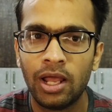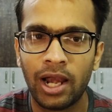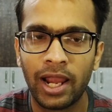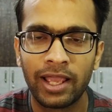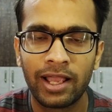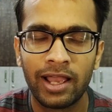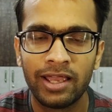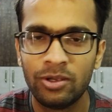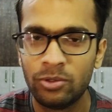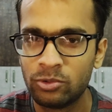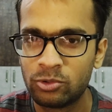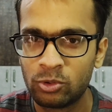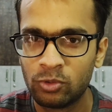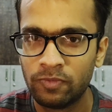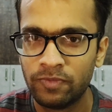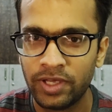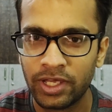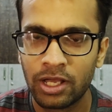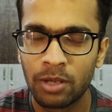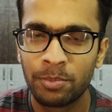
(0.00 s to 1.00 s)
Like I used to
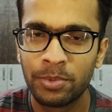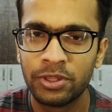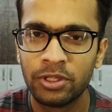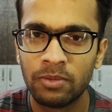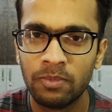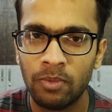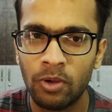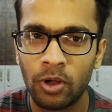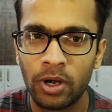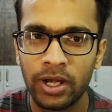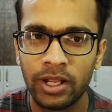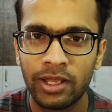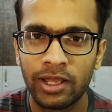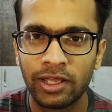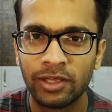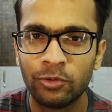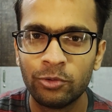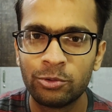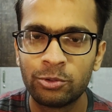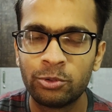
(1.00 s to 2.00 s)
wake up in the morning,
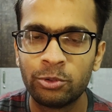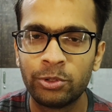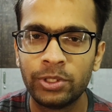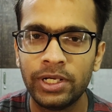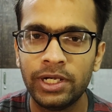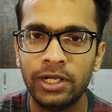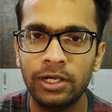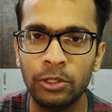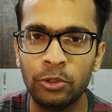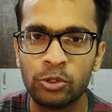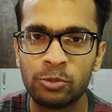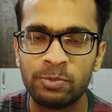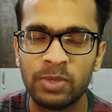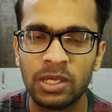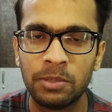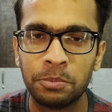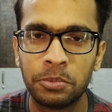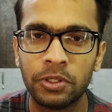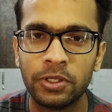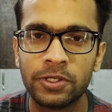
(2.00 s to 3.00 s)
I used to read
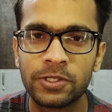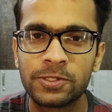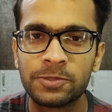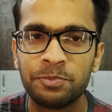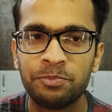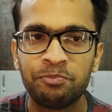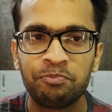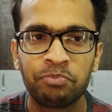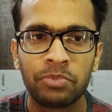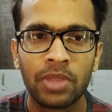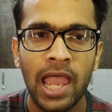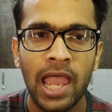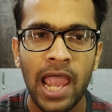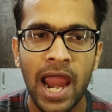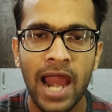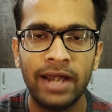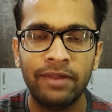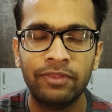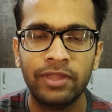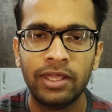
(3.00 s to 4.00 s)
newspapers,
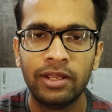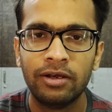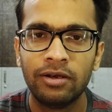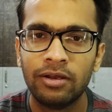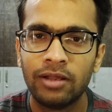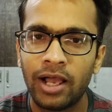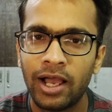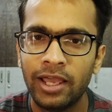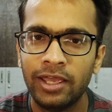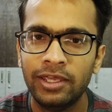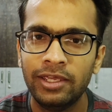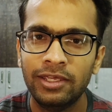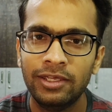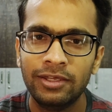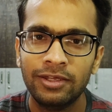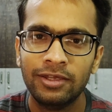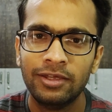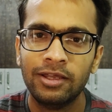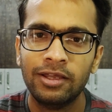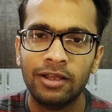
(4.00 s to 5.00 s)
and then I
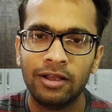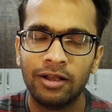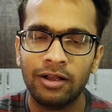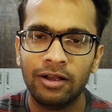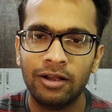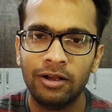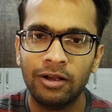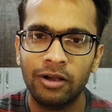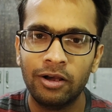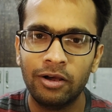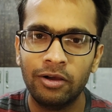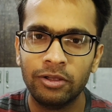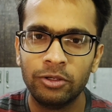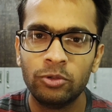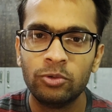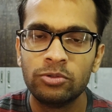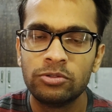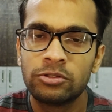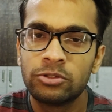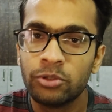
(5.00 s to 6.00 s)

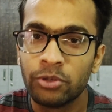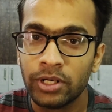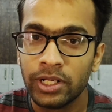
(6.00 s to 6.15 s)
used to